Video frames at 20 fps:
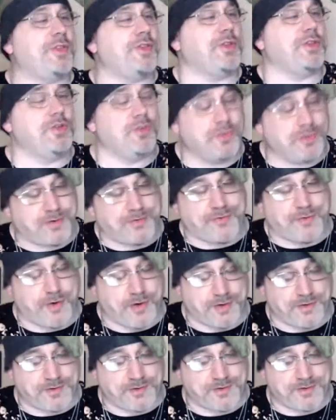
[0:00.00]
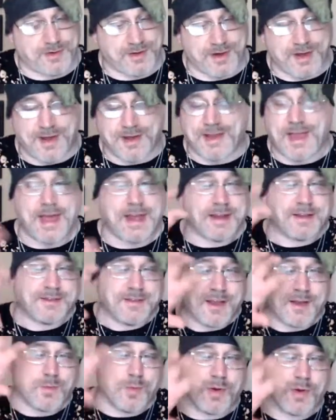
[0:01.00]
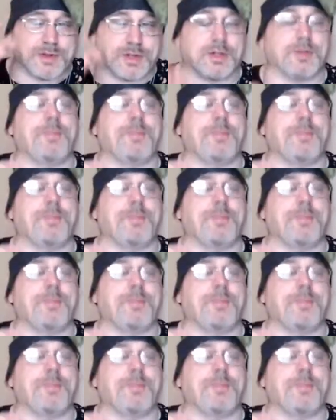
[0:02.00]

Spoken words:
the universe, again, it's like one little